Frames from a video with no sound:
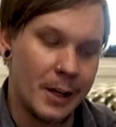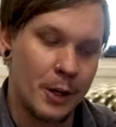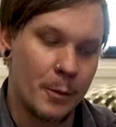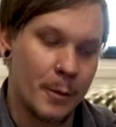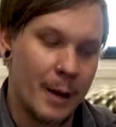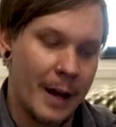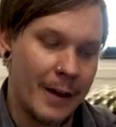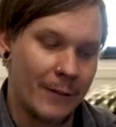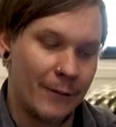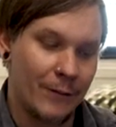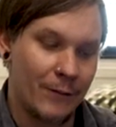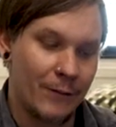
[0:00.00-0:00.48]
You
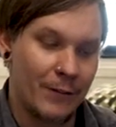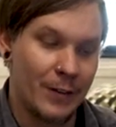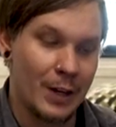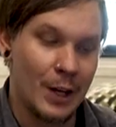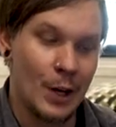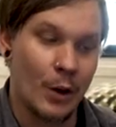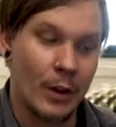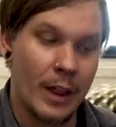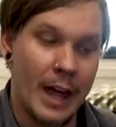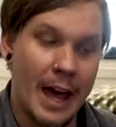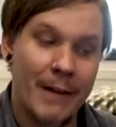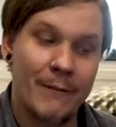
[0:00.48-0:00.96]
may
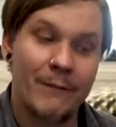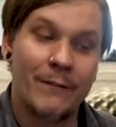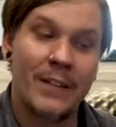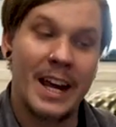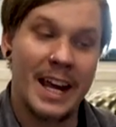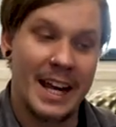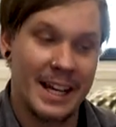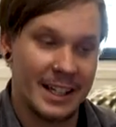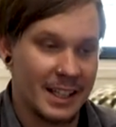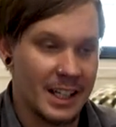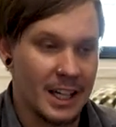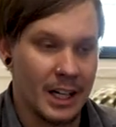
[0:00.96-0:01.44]
feel that
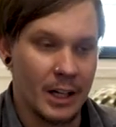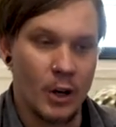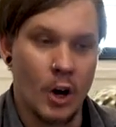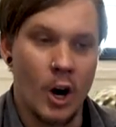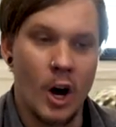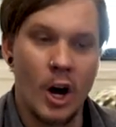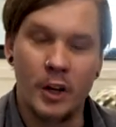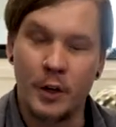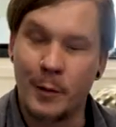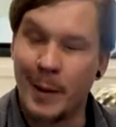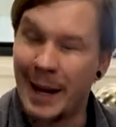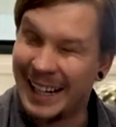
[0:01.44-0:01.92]
fan kick
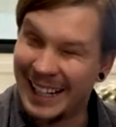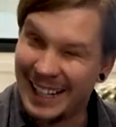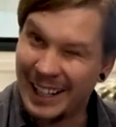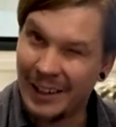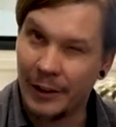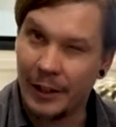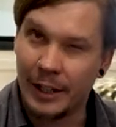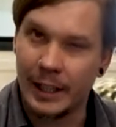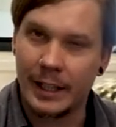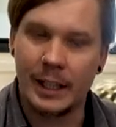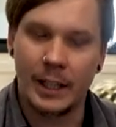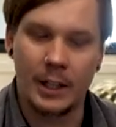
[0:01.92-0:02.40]
on, you may
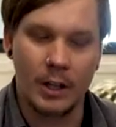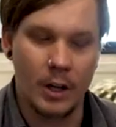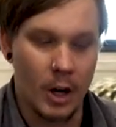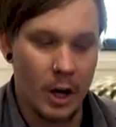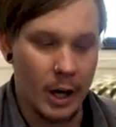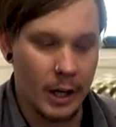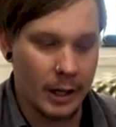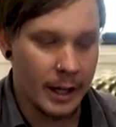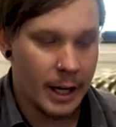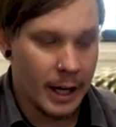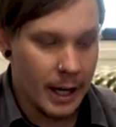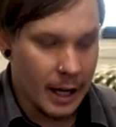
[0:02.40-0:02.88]
hear it kick
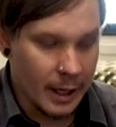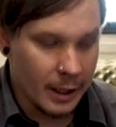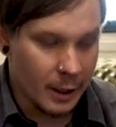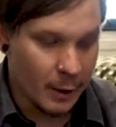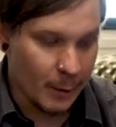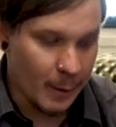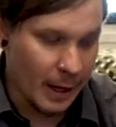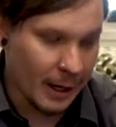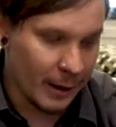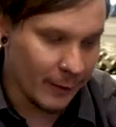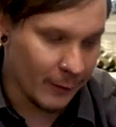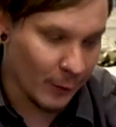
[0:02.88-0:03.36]
on,
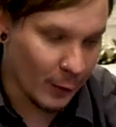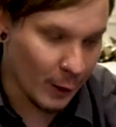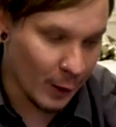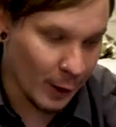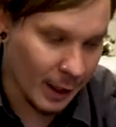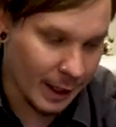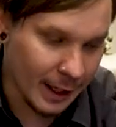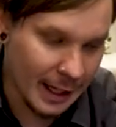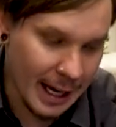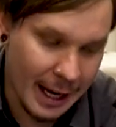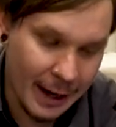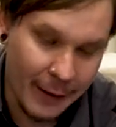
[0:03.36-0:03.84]
you may
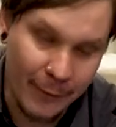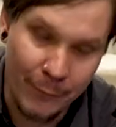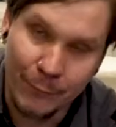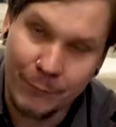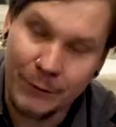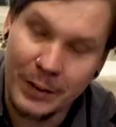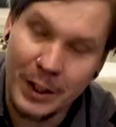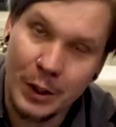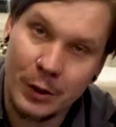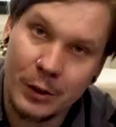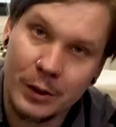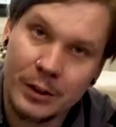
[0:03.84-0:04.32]
even kind of
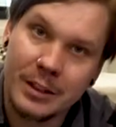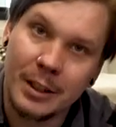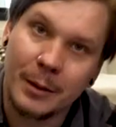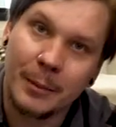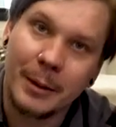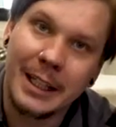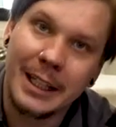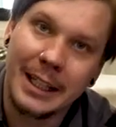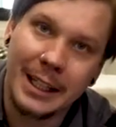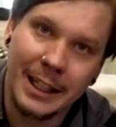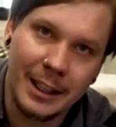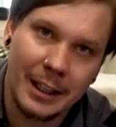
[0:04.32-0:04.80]
feel some
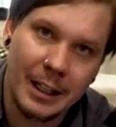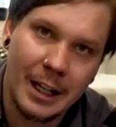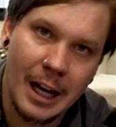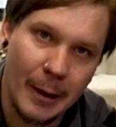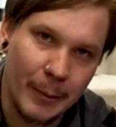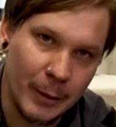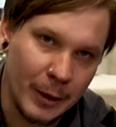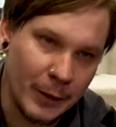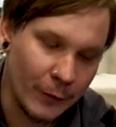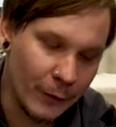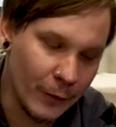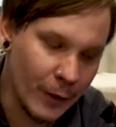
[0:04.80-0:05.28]
heat
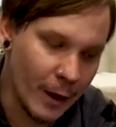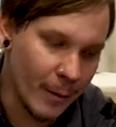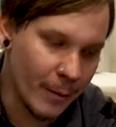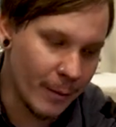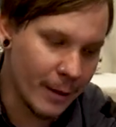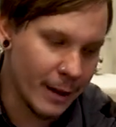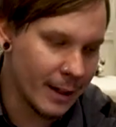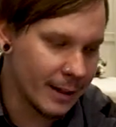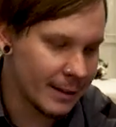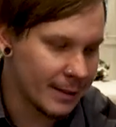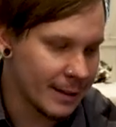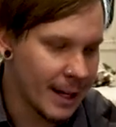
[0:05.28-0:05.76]
coming from
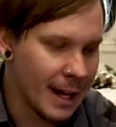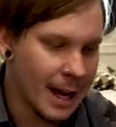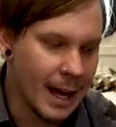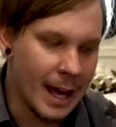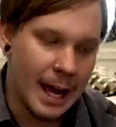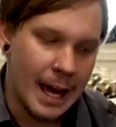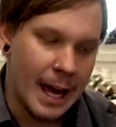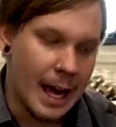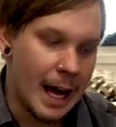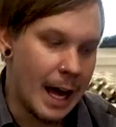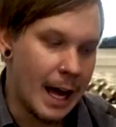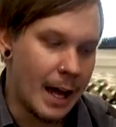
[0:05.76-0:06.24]
this.
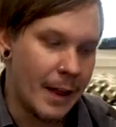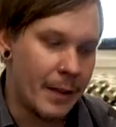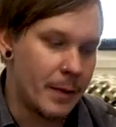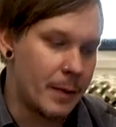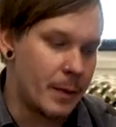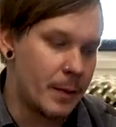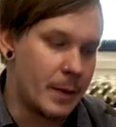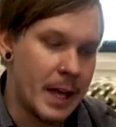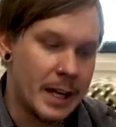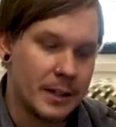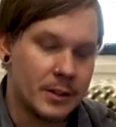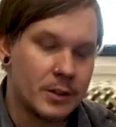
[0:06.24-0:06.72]

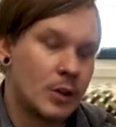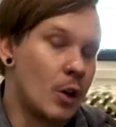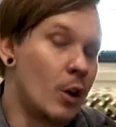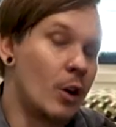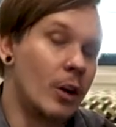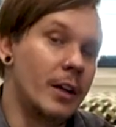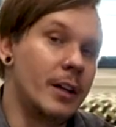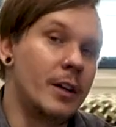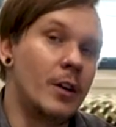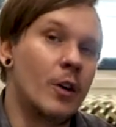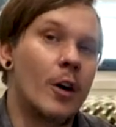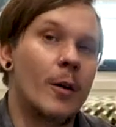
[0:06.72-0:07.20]
That's
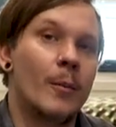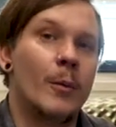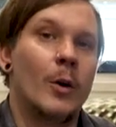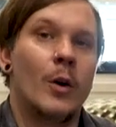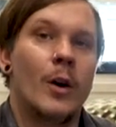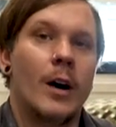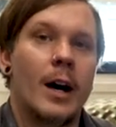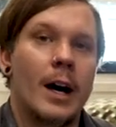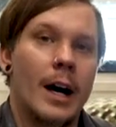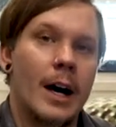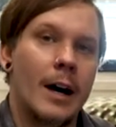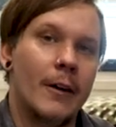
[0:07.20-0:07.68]
totally
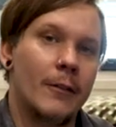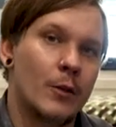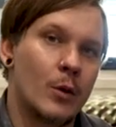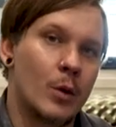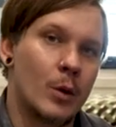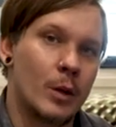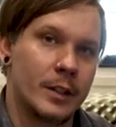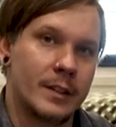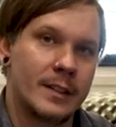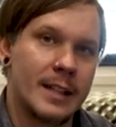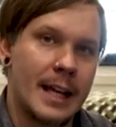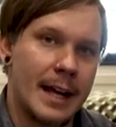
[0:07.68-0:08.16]
normal. Of
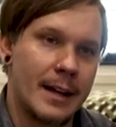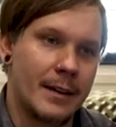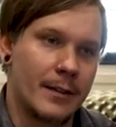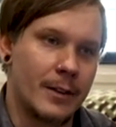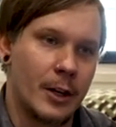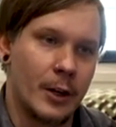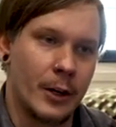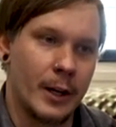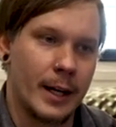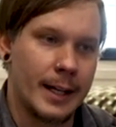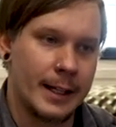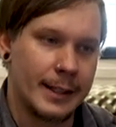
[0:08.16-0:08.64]
course, that
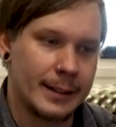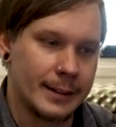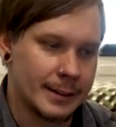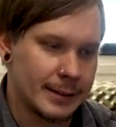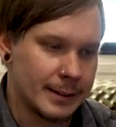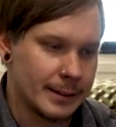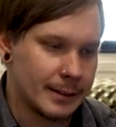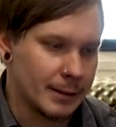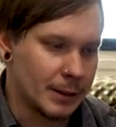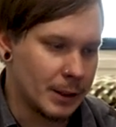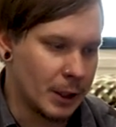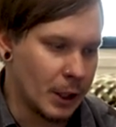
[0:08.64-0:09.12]
there
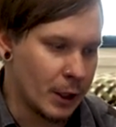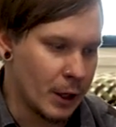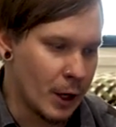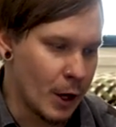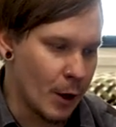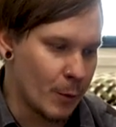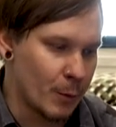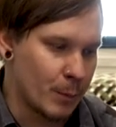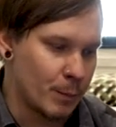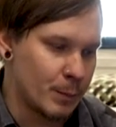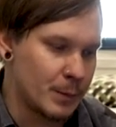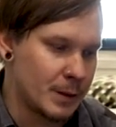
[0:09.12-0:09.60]
is, you
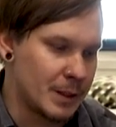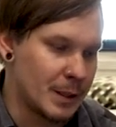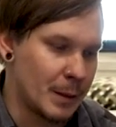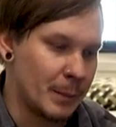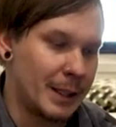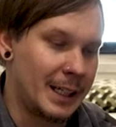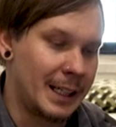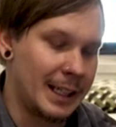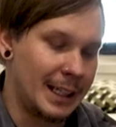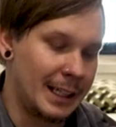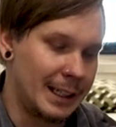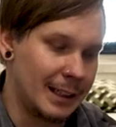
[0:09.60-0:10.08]
know, some
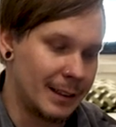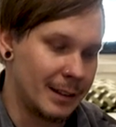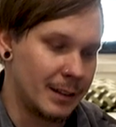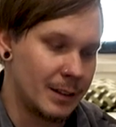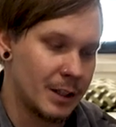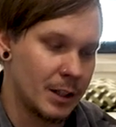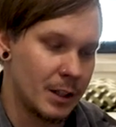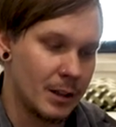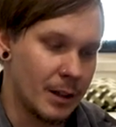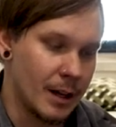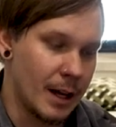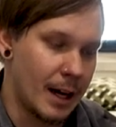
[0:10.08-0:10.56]
heat
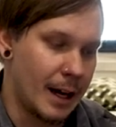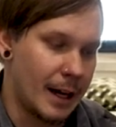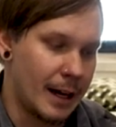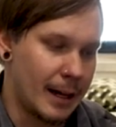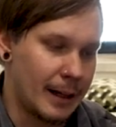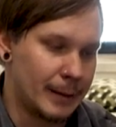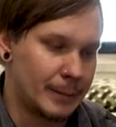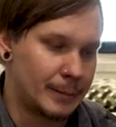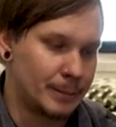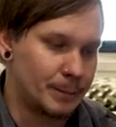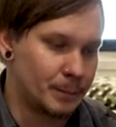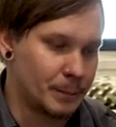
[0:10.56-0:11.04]

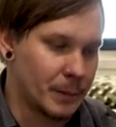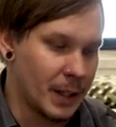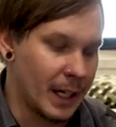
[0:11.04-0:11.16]
that